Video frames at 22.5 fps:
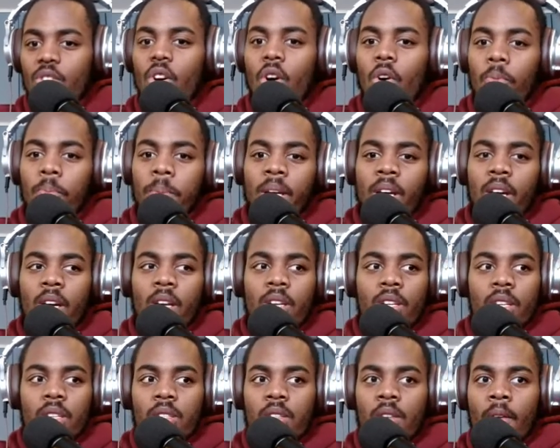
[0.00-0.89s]

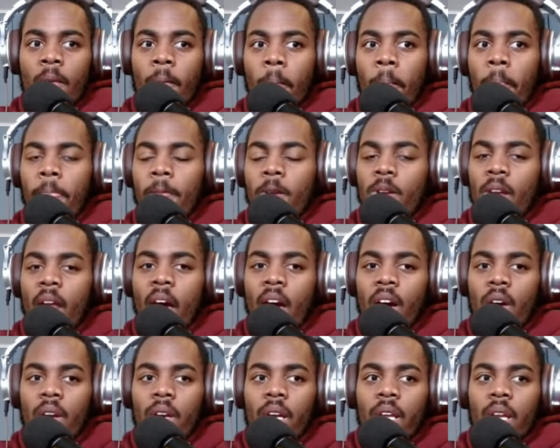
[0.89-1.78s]
Because you're not
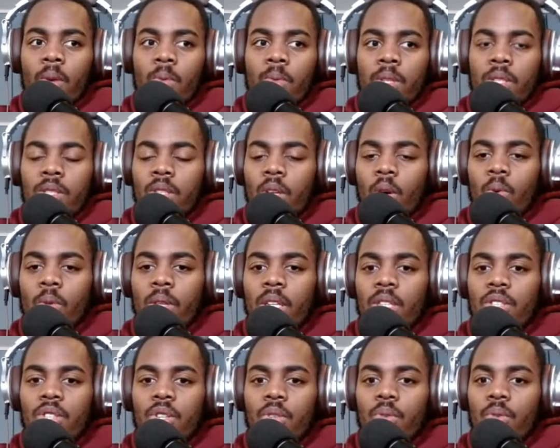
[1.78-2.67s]
going to get a result
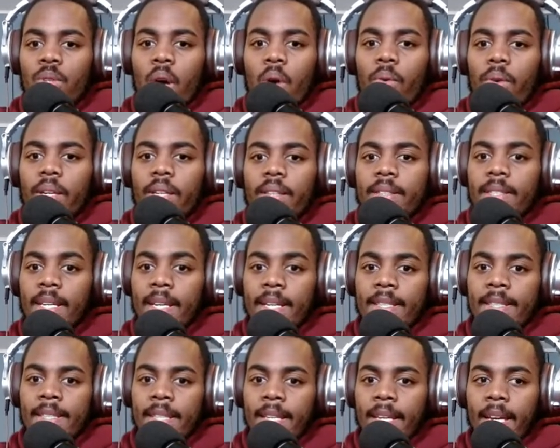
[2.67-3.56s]
that you don't
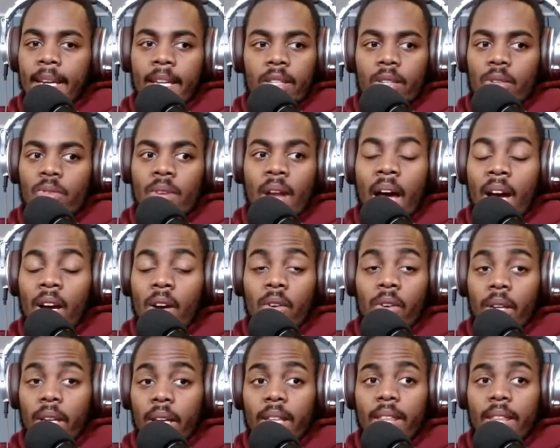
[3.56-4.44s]
intend to get. You're not
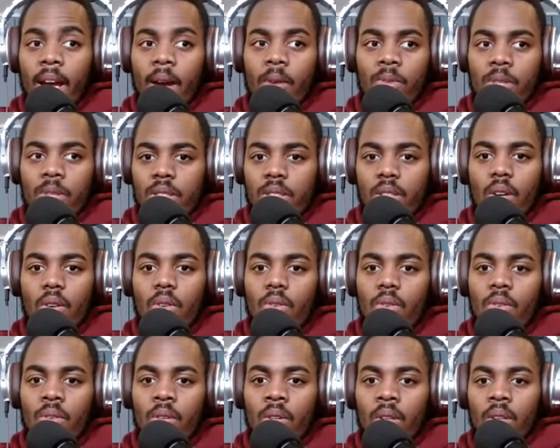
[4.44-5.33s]
going to get that result
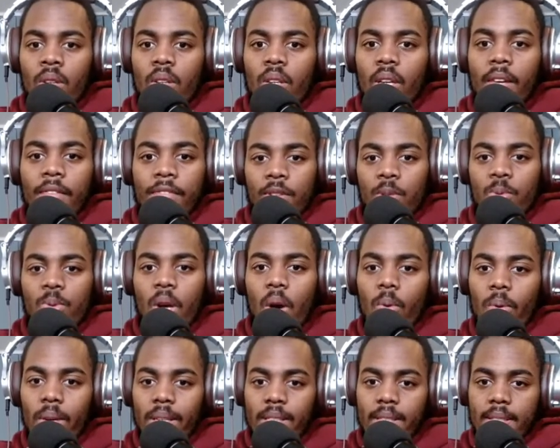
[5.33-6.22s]
if you
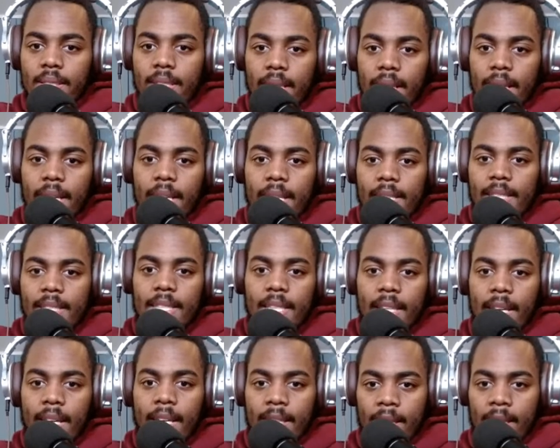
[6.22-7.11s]
don't intend to
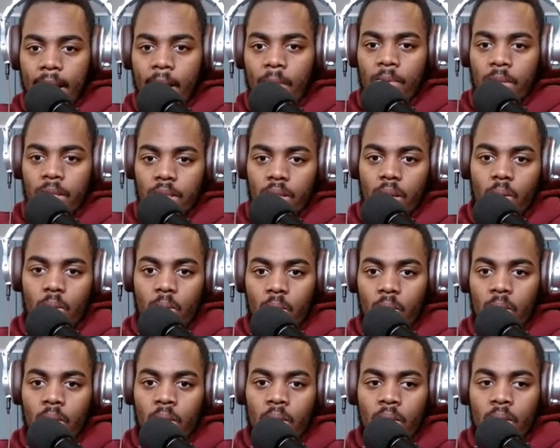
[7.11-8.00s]
get that result.
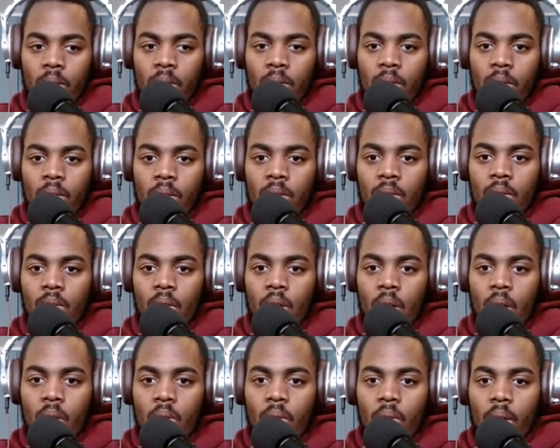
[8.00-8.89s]

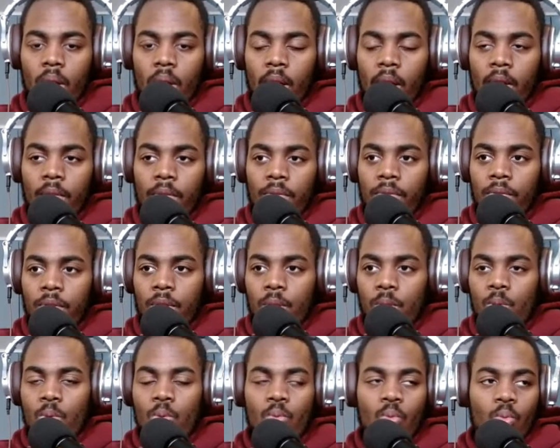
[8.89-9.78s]
If
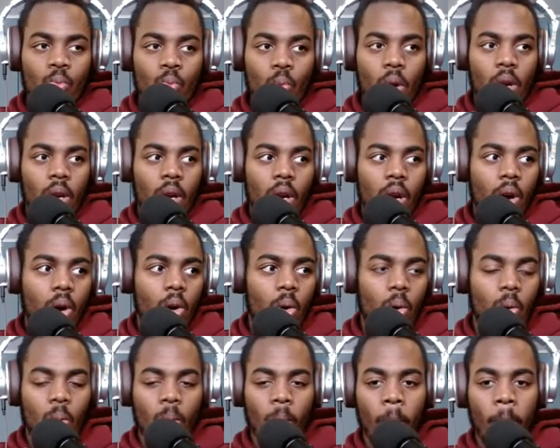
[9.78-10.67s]
you want to
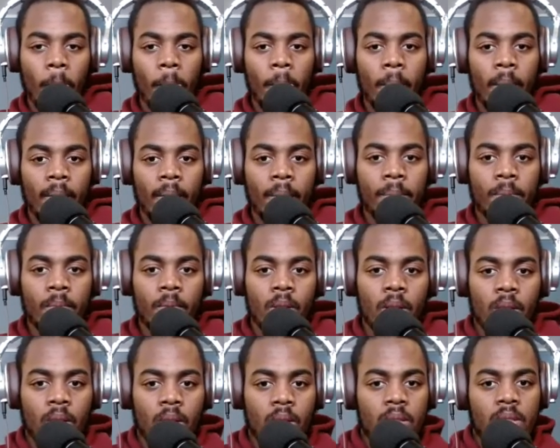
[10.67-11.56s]
go,
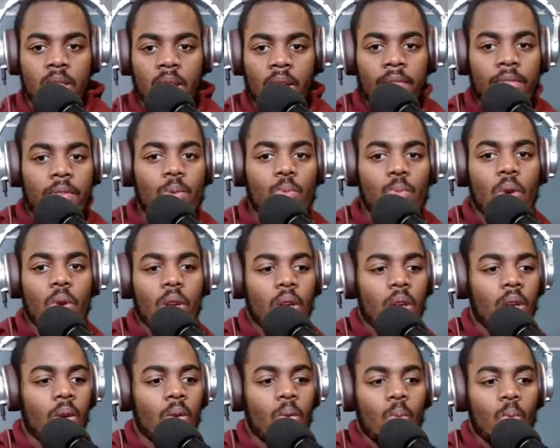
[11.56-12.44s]
let's say if you want
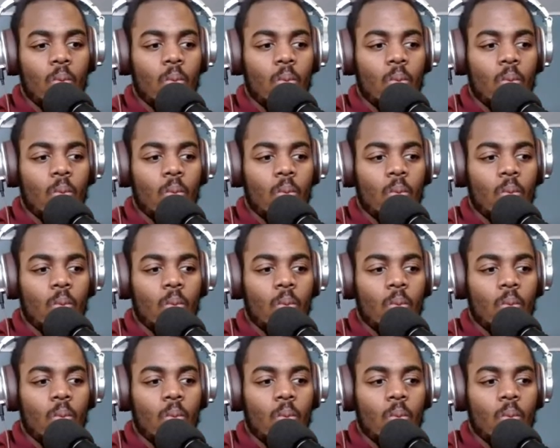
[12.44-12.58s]
to